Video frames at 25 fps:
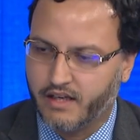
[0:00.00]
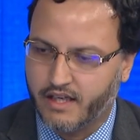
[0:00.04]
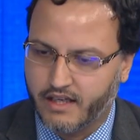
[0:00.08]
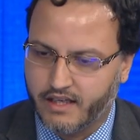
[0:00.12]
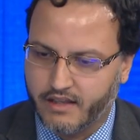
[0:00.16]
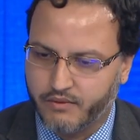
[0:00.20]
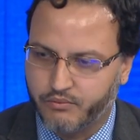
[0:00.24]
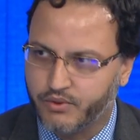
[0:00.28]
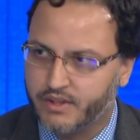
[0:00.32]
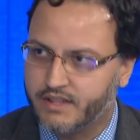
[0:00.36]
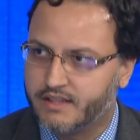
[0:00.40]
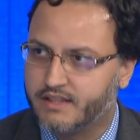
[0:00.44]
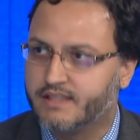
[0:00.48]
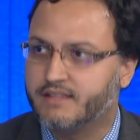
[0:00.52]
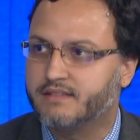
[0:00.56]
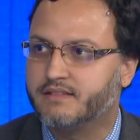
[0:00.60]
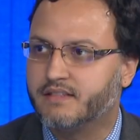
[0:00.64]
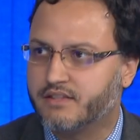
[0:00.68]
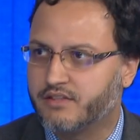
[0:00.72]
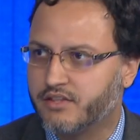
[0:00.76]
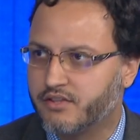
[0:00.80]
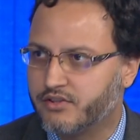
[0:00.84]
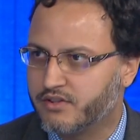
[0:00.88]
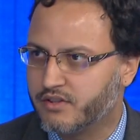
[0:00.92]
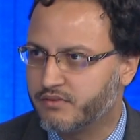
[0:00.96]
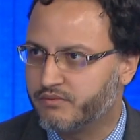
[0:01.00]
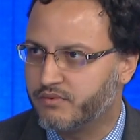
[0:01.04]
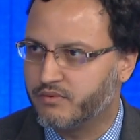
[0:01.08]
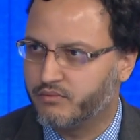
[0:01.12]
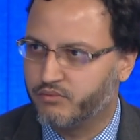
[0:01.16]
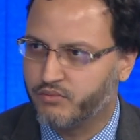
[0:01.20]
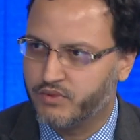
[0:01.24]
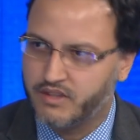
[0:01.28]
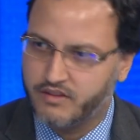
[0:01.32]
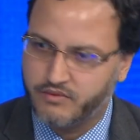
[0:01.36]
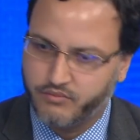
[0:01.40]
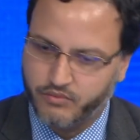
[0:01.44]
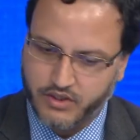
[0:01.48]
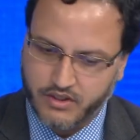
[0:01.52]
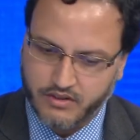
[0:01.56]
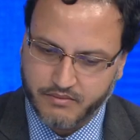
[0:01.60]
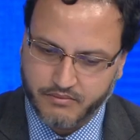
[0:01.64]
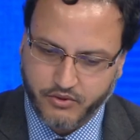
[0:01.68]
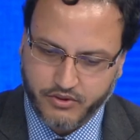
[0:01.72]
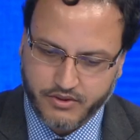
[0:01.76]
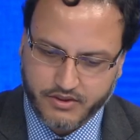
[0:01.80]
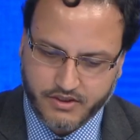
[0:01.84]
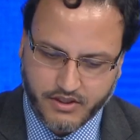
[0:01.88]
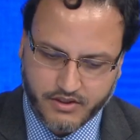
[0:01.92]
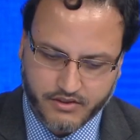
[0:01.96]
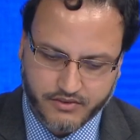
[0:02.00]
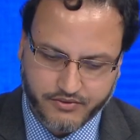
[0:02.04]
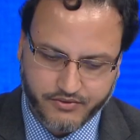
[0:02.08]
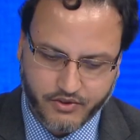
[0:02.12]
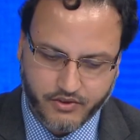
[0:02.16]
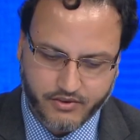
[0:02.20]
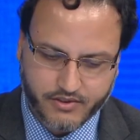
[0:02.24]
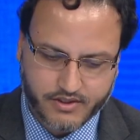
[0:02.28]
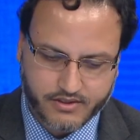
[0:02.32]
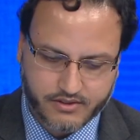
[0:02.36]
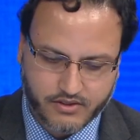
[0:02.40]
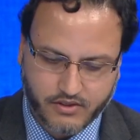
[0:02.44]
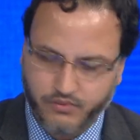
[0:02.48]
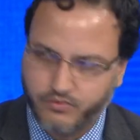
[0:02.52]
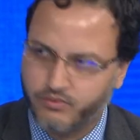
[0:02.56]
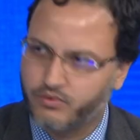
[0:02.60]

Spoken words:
And with this decision, we're more trying to focus on